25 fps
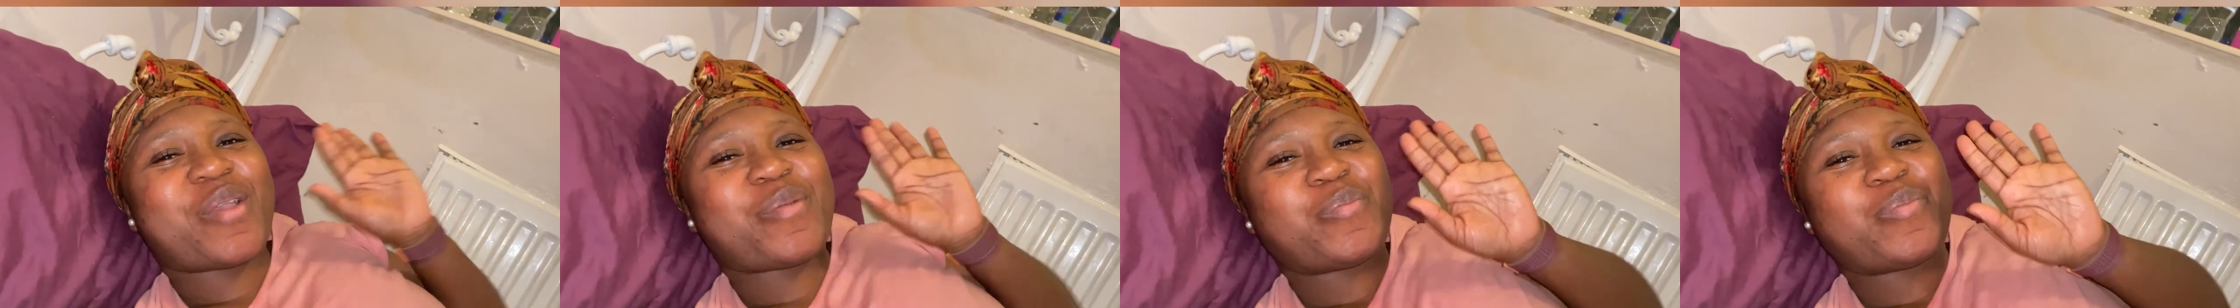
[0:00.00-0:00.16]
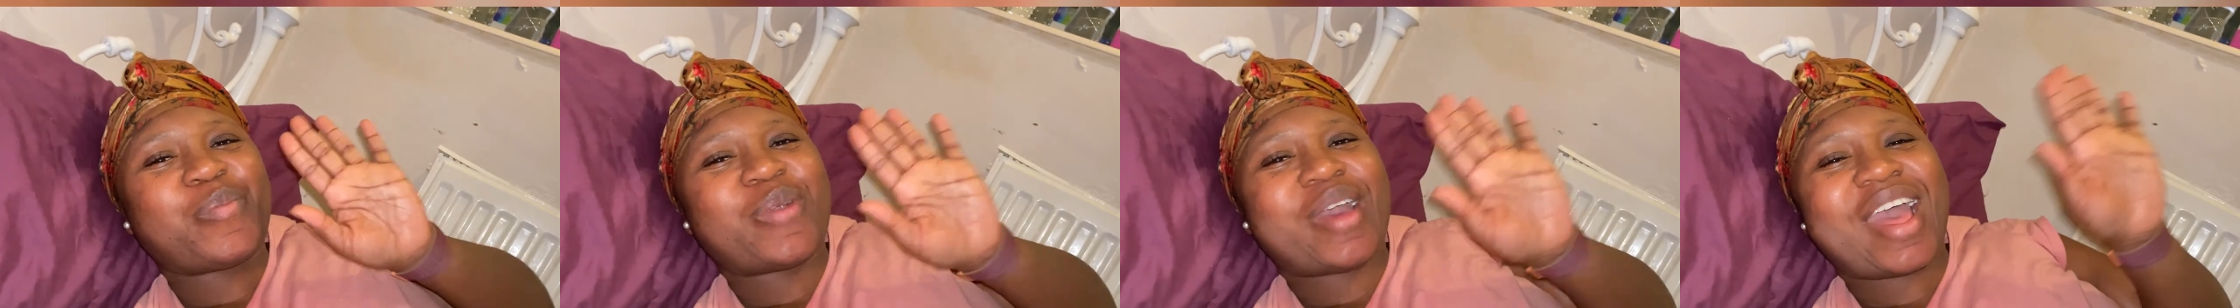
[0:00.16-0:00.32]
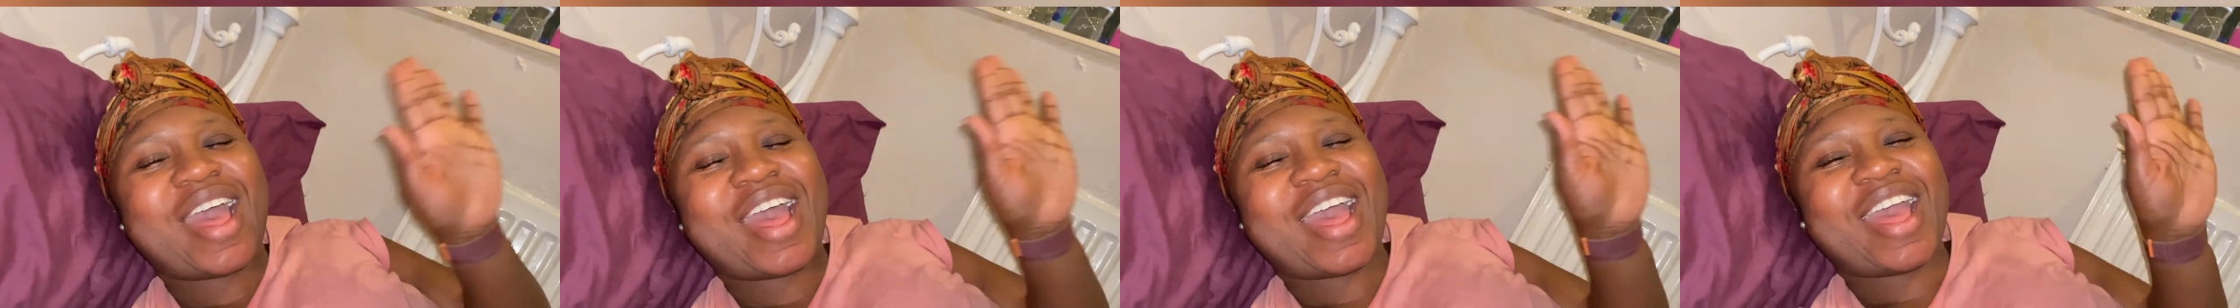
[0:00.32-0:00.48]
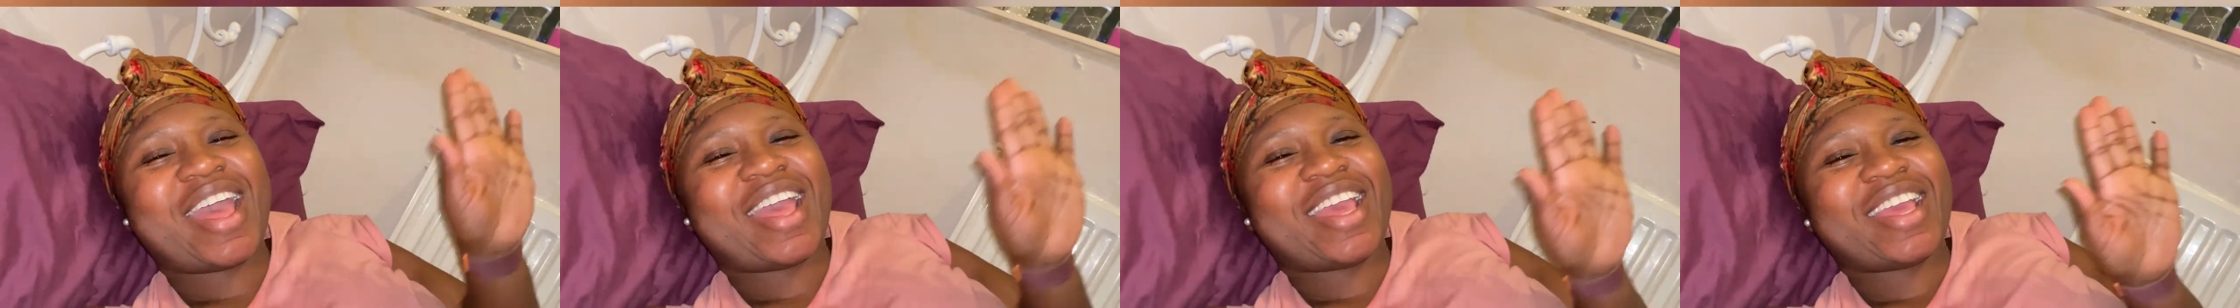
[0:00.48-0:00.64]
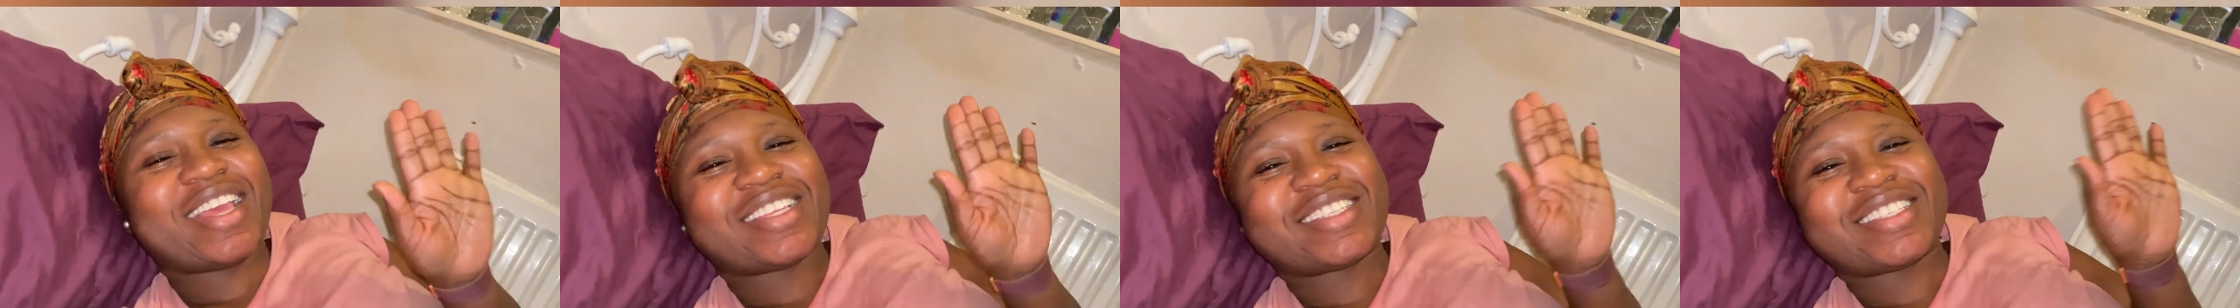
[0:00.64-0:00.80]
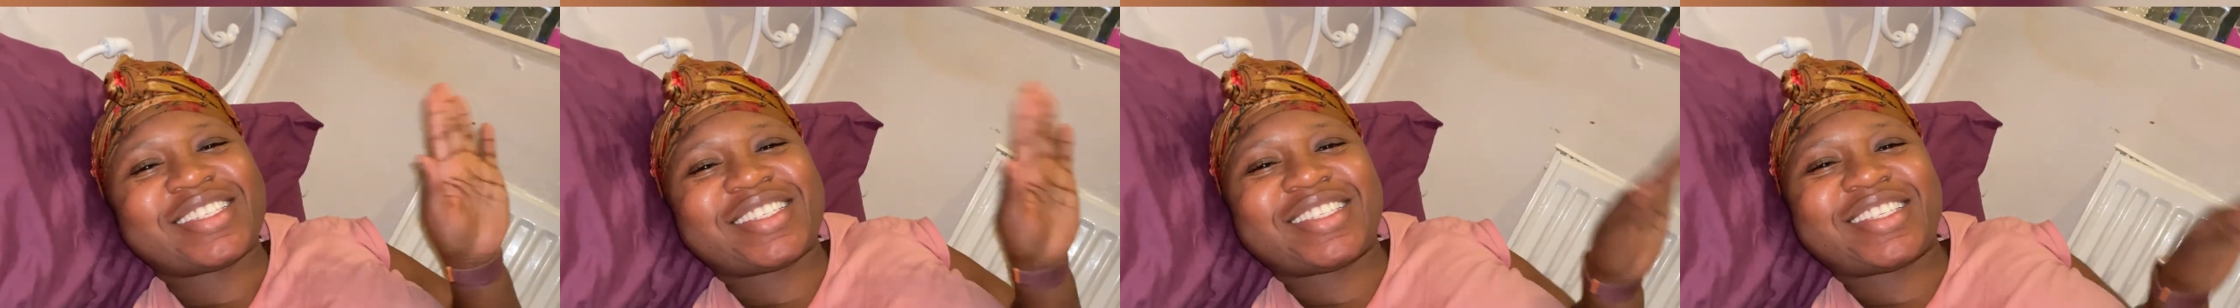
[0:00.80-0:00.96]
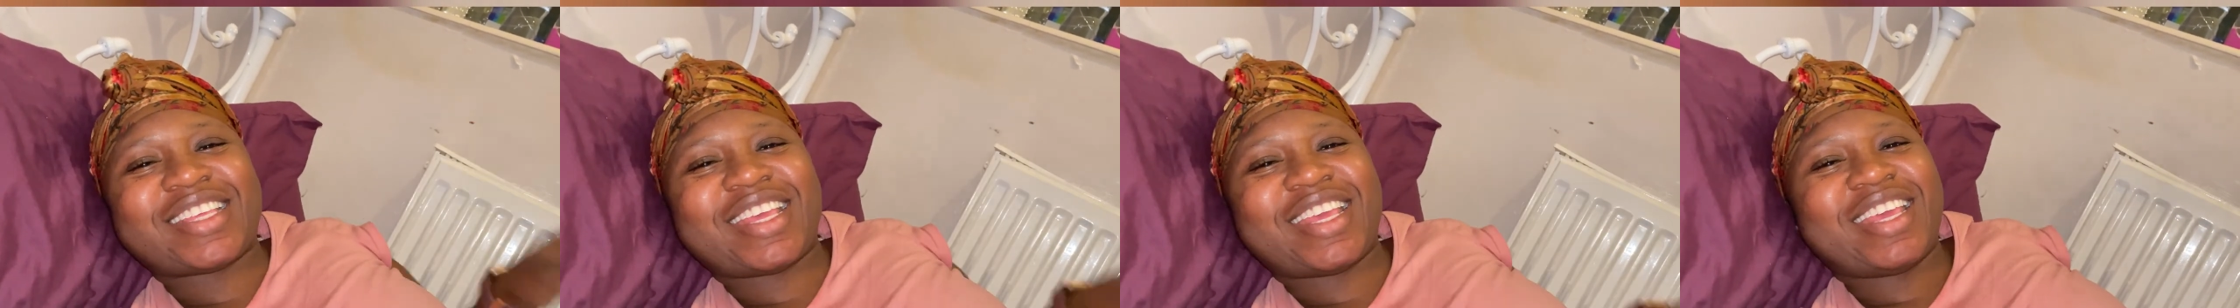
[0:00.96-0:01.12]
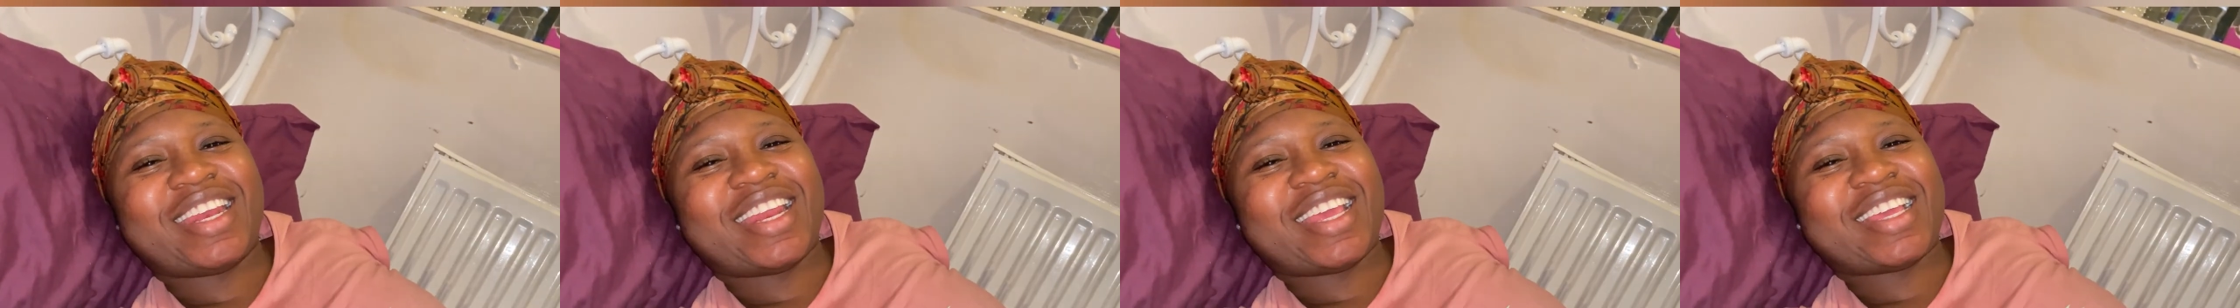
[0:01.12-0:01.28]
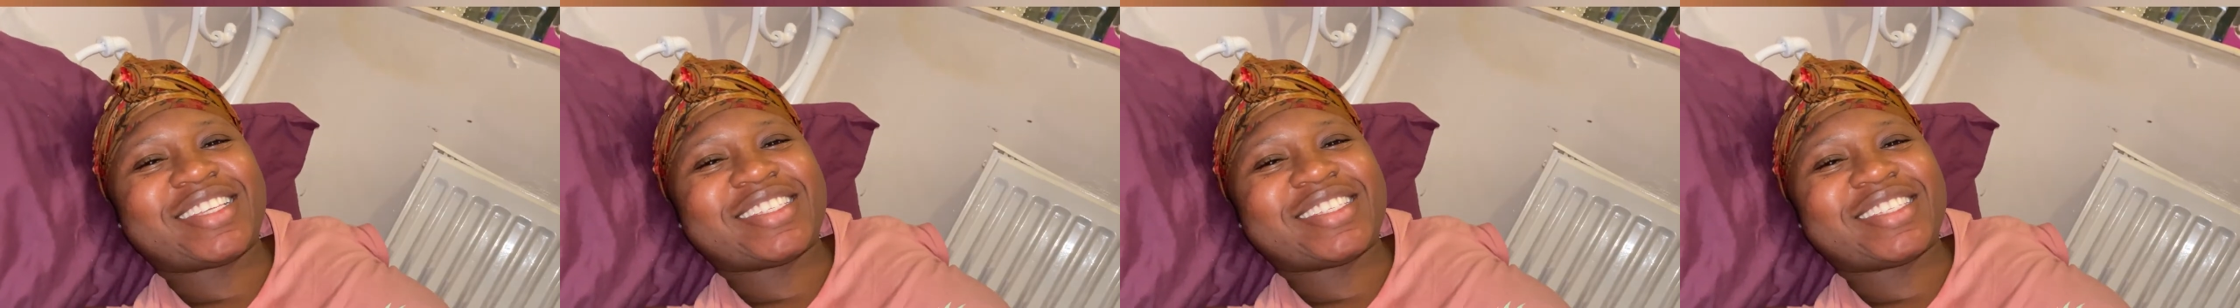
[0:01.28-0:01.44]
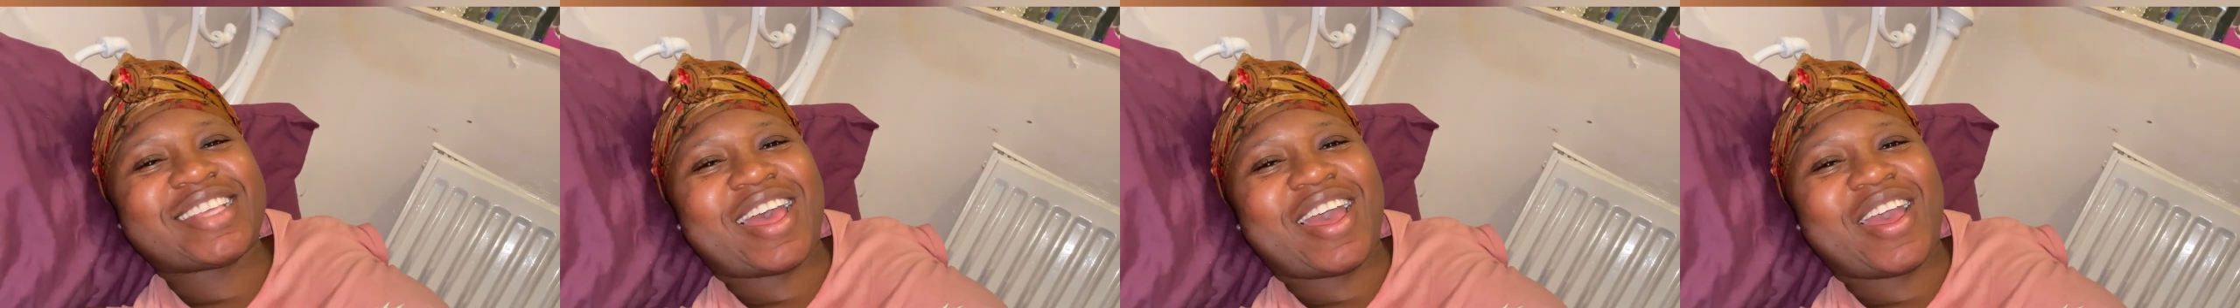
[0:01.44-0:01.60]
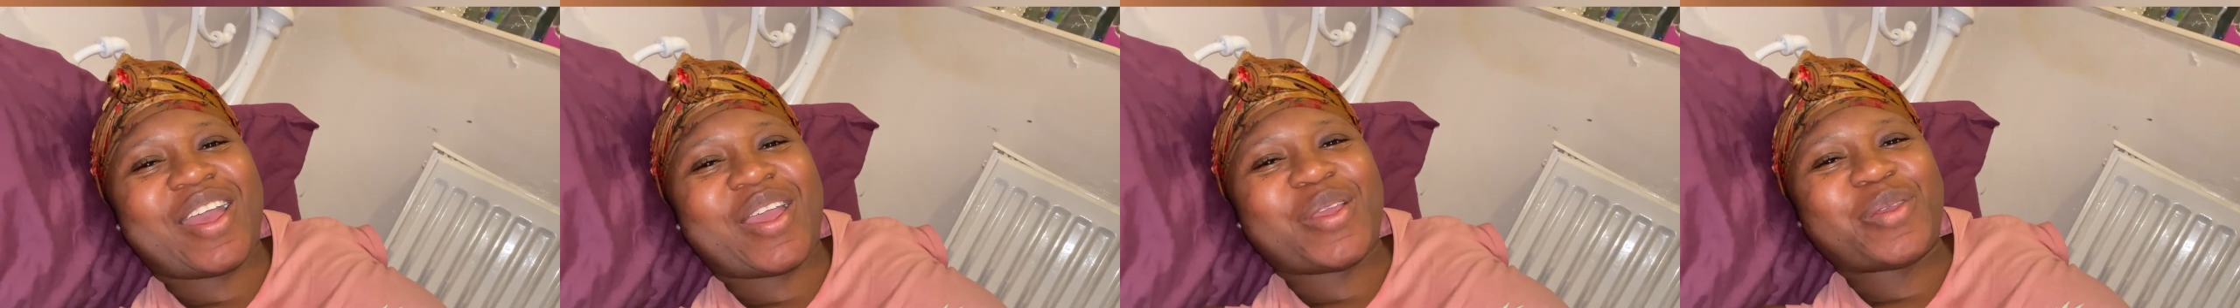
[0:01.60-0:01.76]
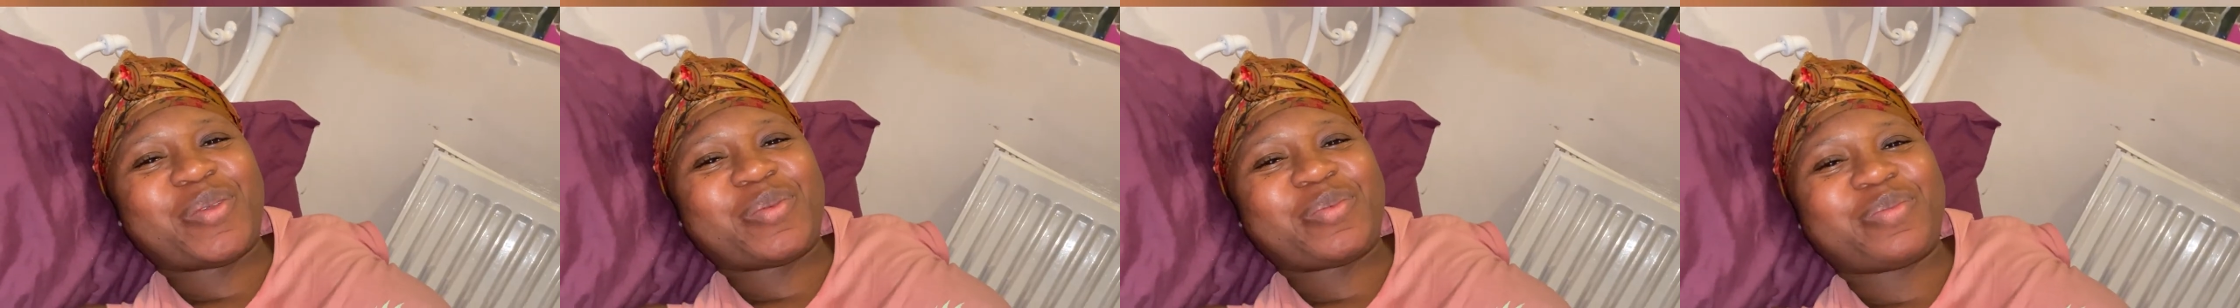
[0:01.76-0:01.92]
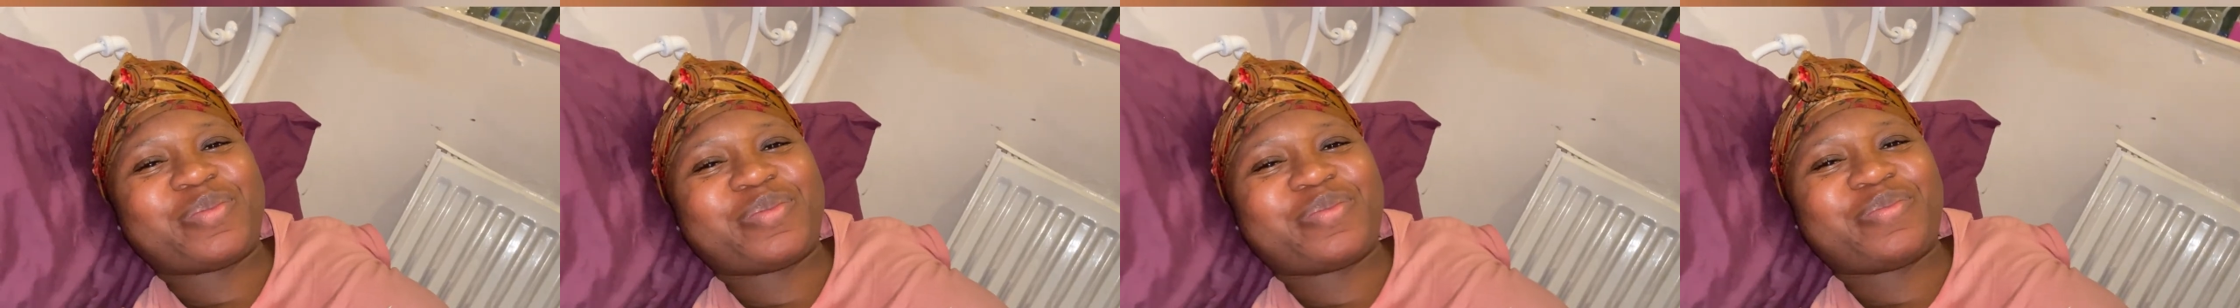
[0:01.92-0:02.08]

Bye. See you next time.